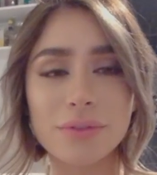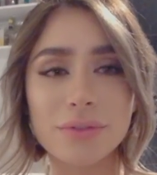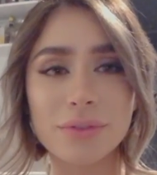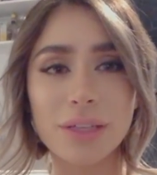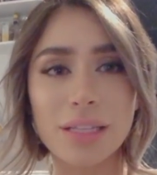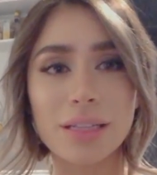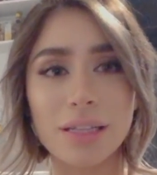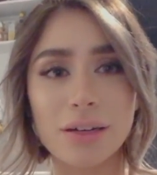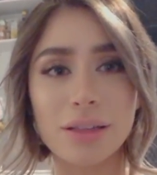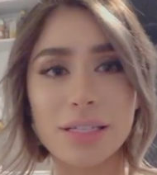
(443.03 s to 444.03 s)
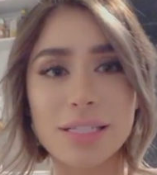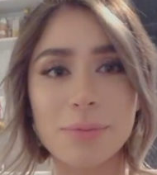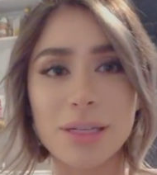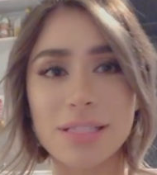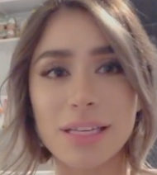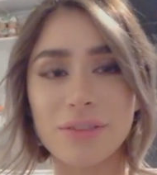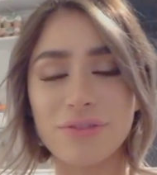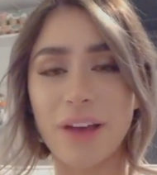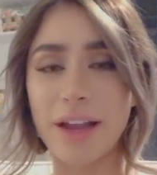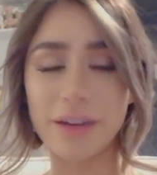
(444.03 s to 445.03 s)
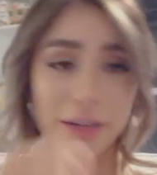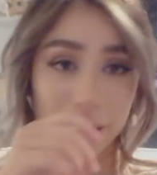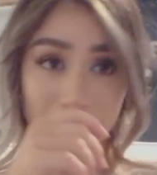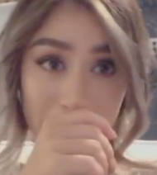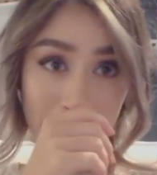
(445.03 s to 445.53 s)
It literally smells like fire hair.